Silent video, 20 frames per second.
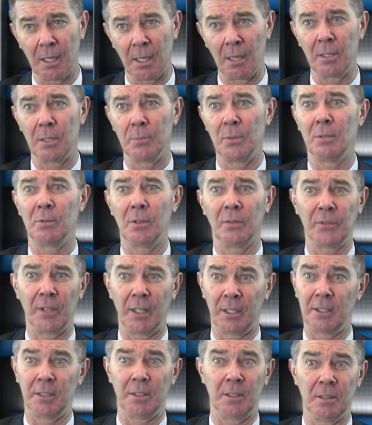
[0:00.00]
going to be
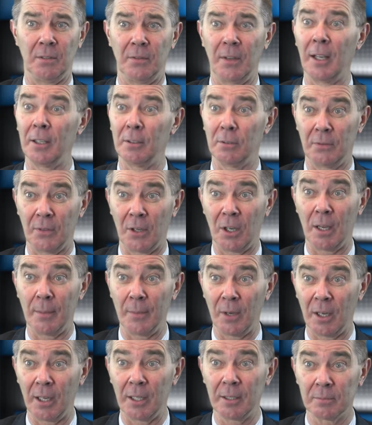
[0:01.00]
reflected in the value of
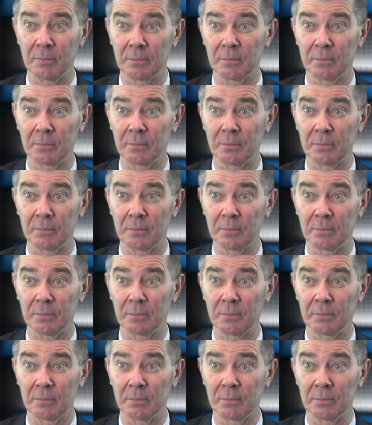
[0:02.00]
IMI.